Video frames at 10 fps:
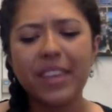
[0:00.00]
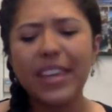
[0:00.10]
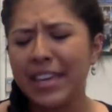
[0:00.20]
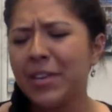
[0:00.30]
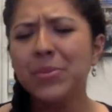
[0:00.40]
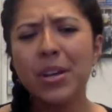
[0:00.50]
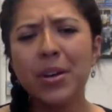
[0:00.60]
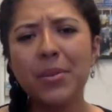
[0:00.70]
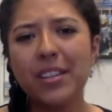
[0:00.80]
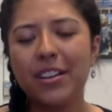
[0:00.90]
he was
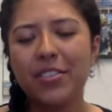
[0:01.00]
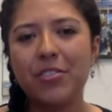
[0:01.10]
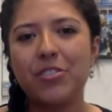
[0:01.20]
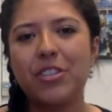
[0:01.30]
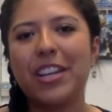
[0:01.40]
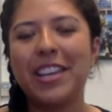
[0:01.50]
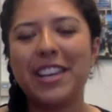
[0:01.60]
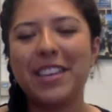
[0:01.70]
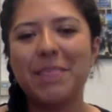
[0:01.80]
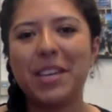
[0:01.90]
always there, you know, checking
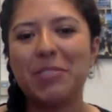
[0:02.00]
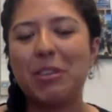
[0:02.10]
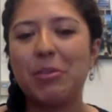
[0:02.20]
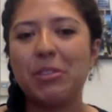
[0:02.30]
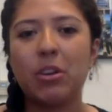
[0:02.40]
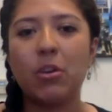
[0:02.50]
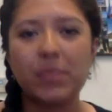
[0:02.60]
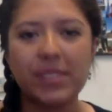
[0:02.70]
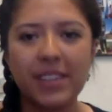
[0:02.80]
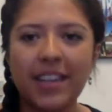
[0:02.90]
in, making sure I wasn't
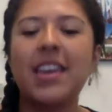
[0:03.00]
homesick,